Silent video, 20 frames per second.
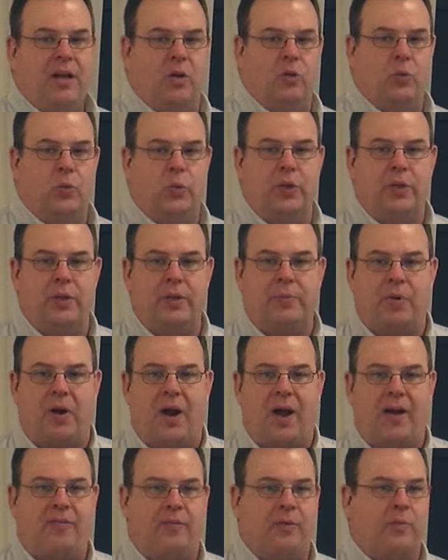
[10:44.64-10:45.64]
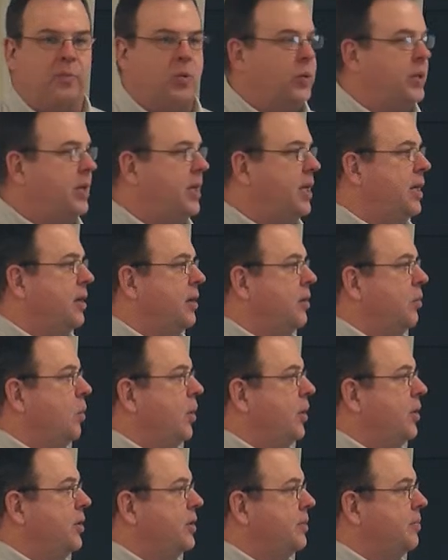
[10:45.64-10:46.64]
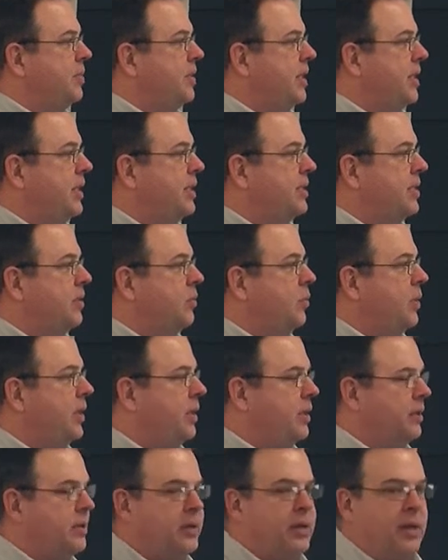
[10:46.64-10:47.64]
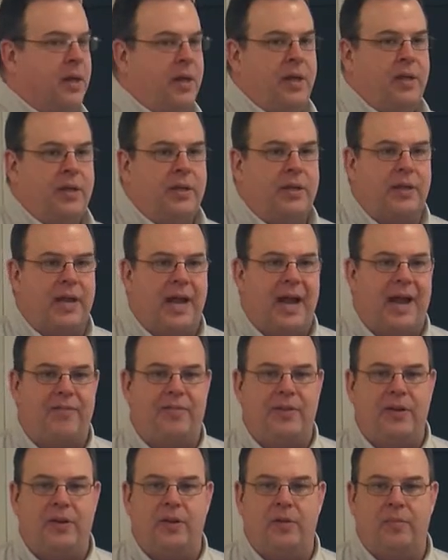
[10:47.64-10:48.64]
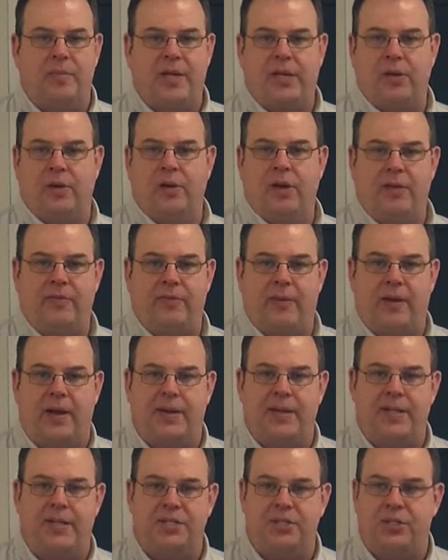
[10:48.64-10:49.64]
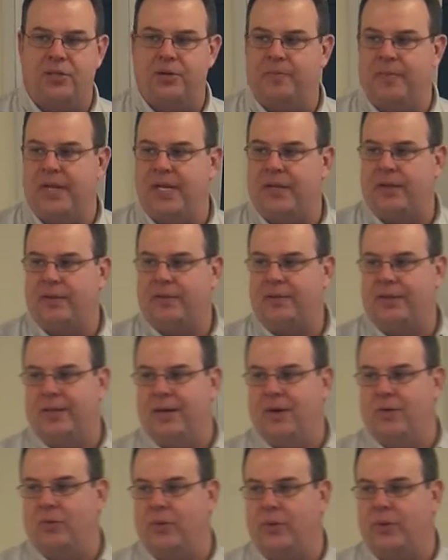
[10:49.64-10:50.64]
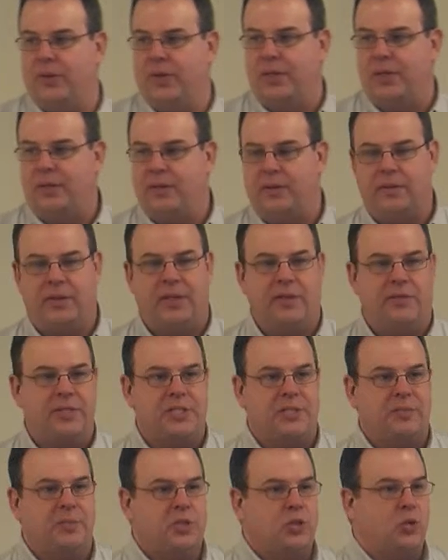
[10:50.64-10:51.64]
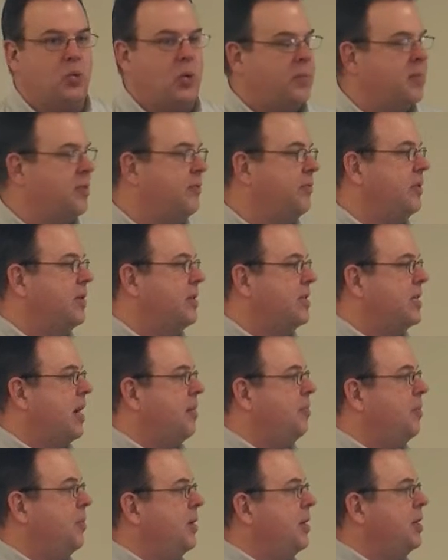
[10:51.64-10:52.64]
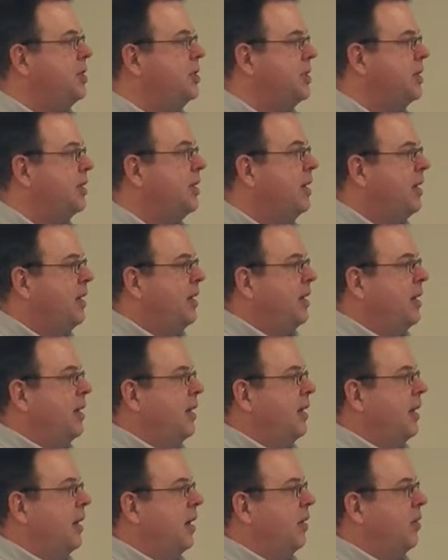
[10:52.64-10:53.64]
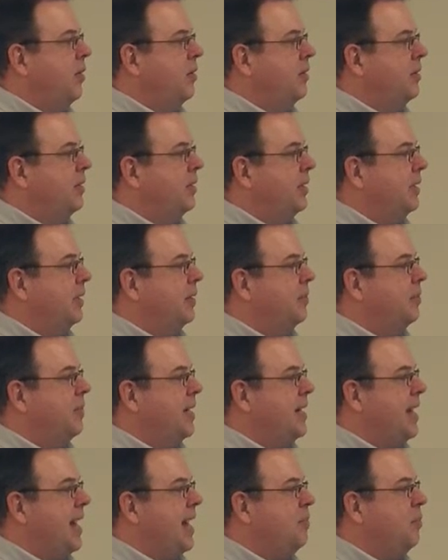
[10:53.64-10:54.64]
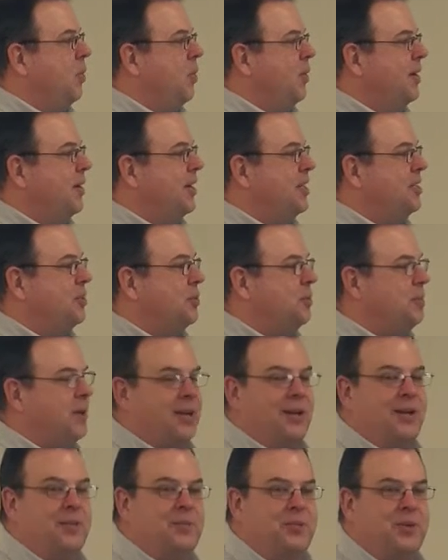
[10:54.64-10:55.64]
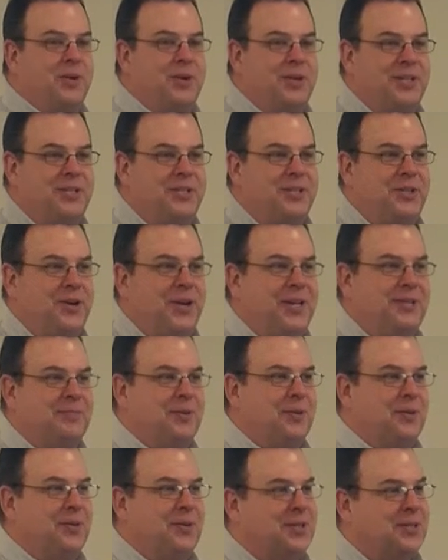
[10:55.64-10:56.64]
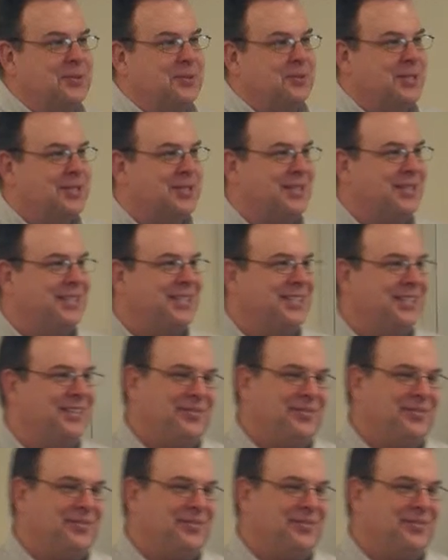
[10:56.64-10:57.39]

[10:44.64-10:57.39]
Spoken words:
a really profitable year, what are some things that we could have here to make our life a lot easier, or really give us some enjoyment for this operation? You know, my dad bought a nice new pickup truck this year. That's been on his wish list